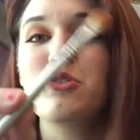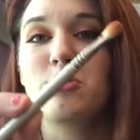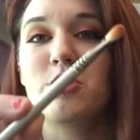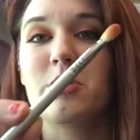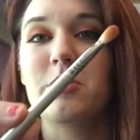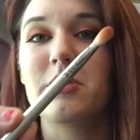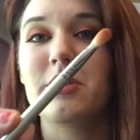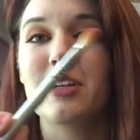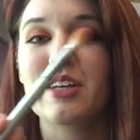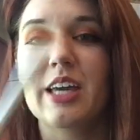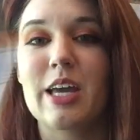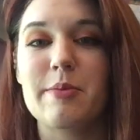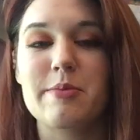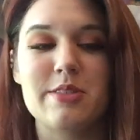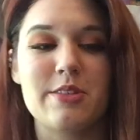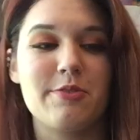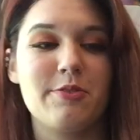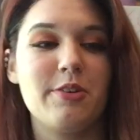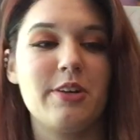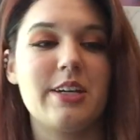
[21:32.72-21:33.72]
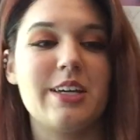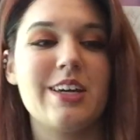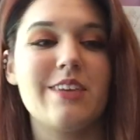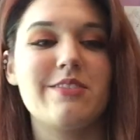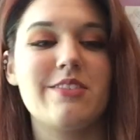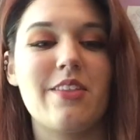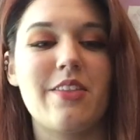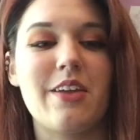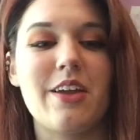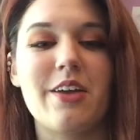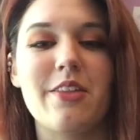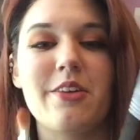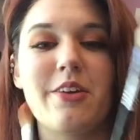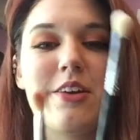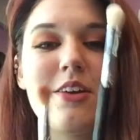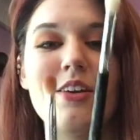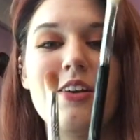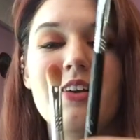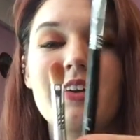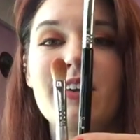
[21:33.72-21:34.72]
short one that came as a free gift in the
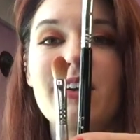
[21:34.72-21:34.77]
other.